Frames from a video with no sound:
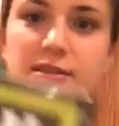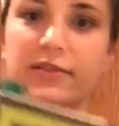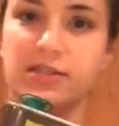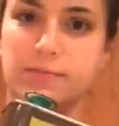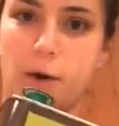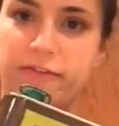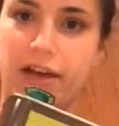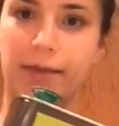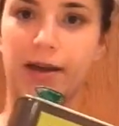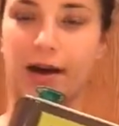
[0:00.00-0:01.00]
is a small
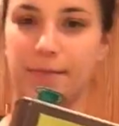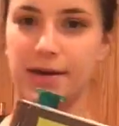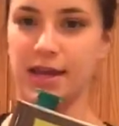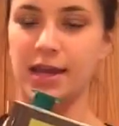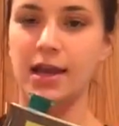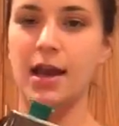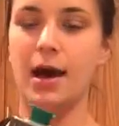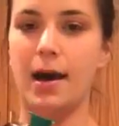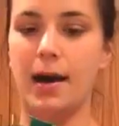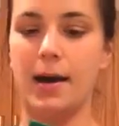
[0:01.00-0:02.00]
family company
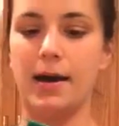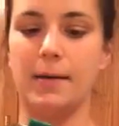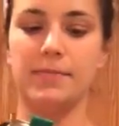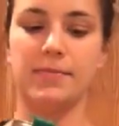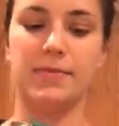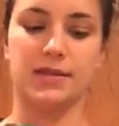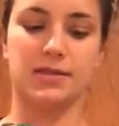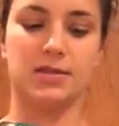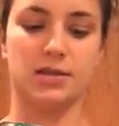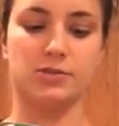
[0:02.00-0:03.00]

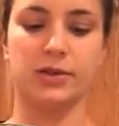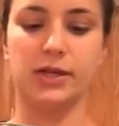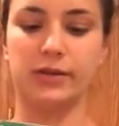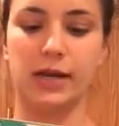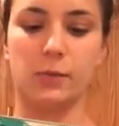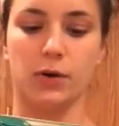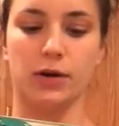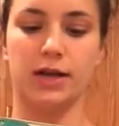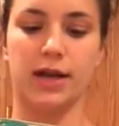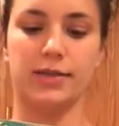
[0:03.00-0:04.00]
that does really great
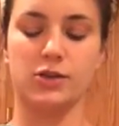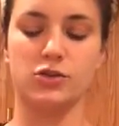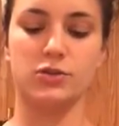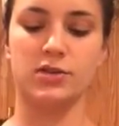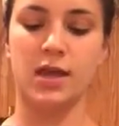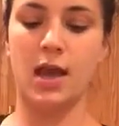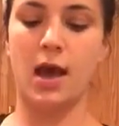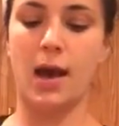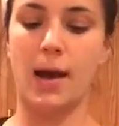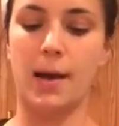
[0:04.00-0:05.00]
work, and they choose
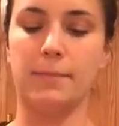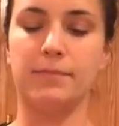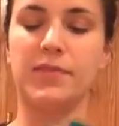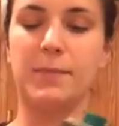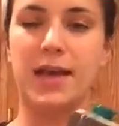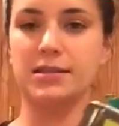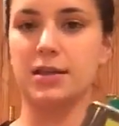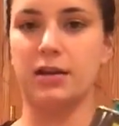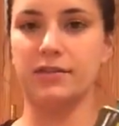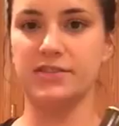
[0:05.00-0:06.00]
the best
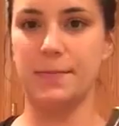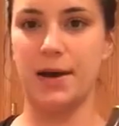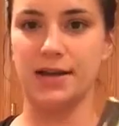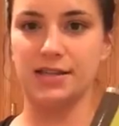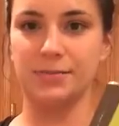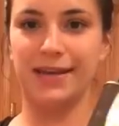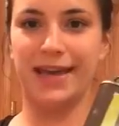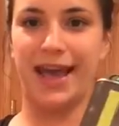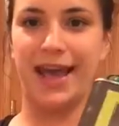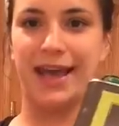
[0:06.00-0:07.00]
olives they possibly
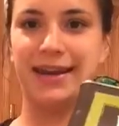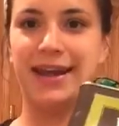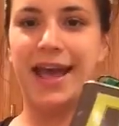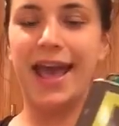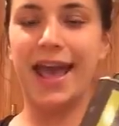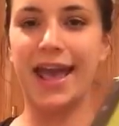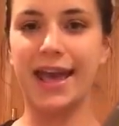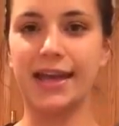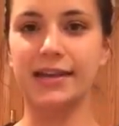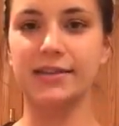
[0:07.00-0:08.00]
can,
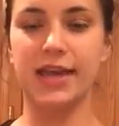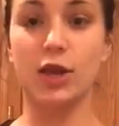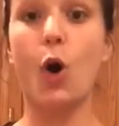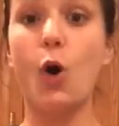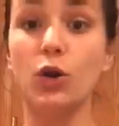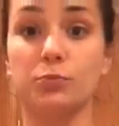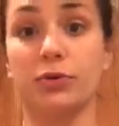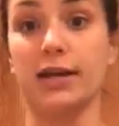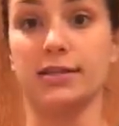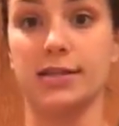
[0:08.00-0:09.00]
and they cold
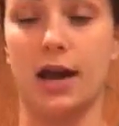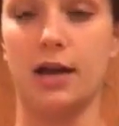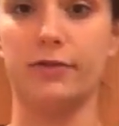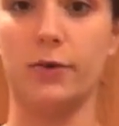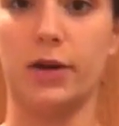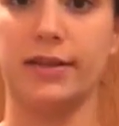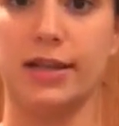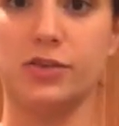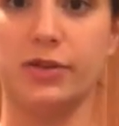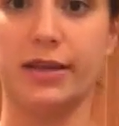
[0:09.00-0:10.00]
press the olive oil, and
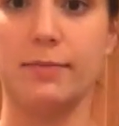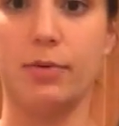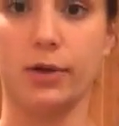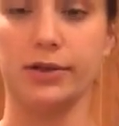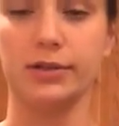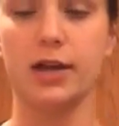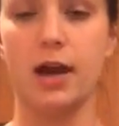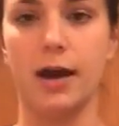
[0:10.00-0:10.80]
that's really important.